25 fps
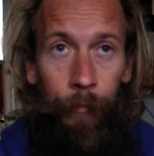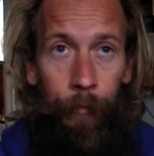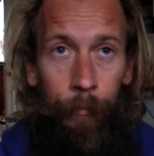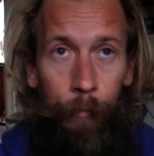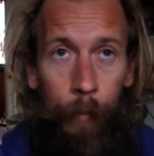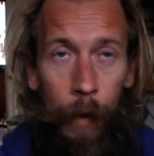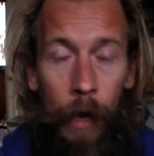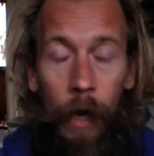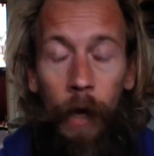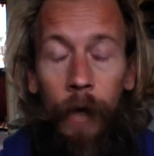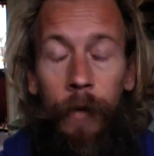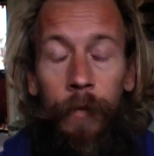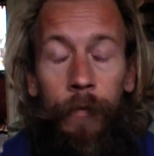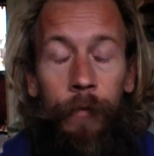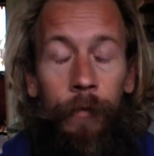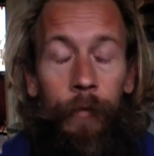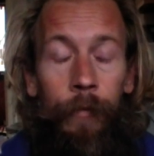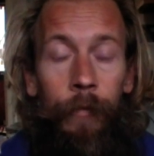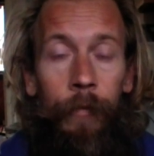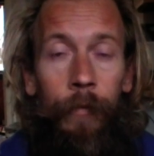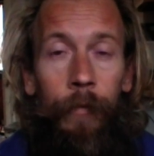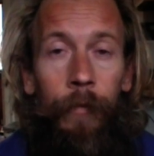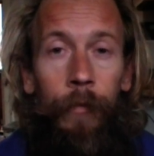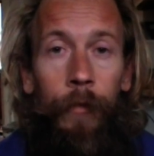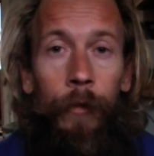but
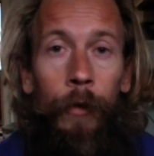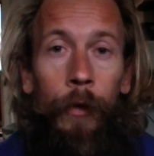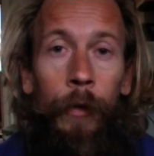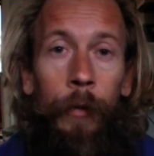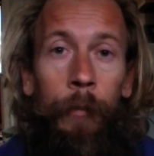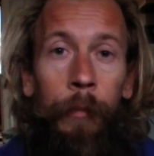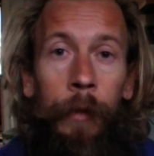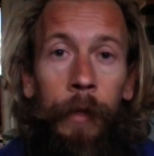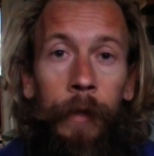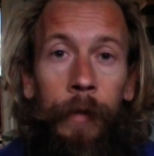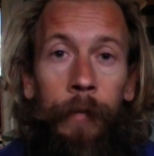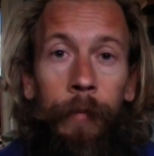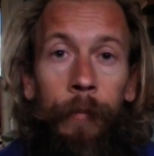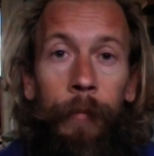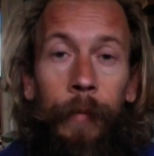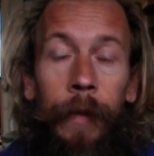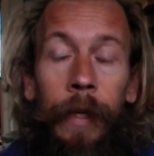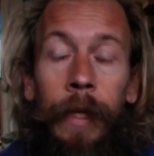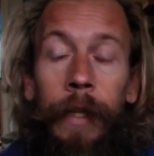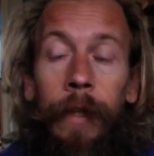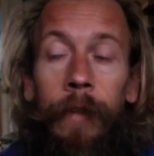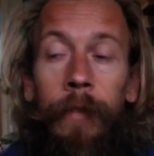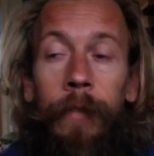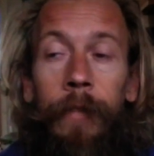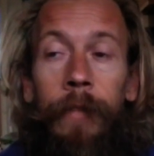do you know what I mean?
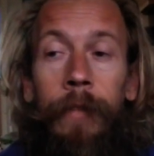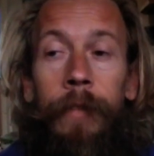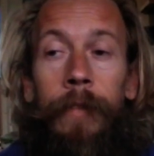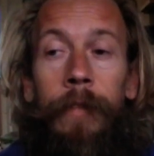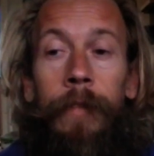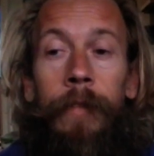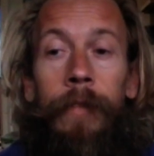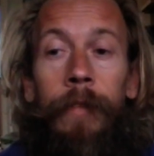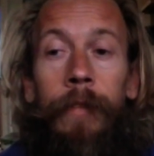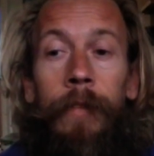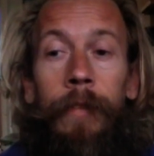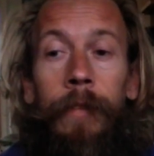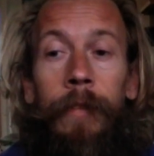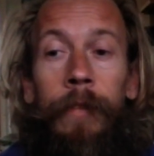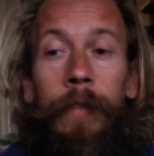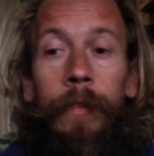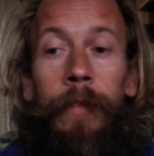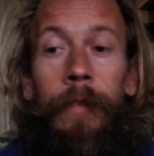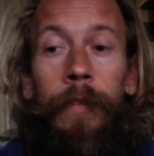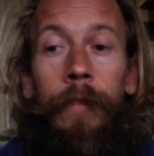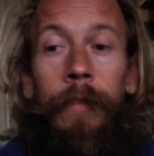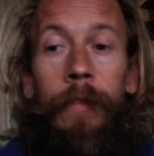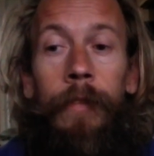It's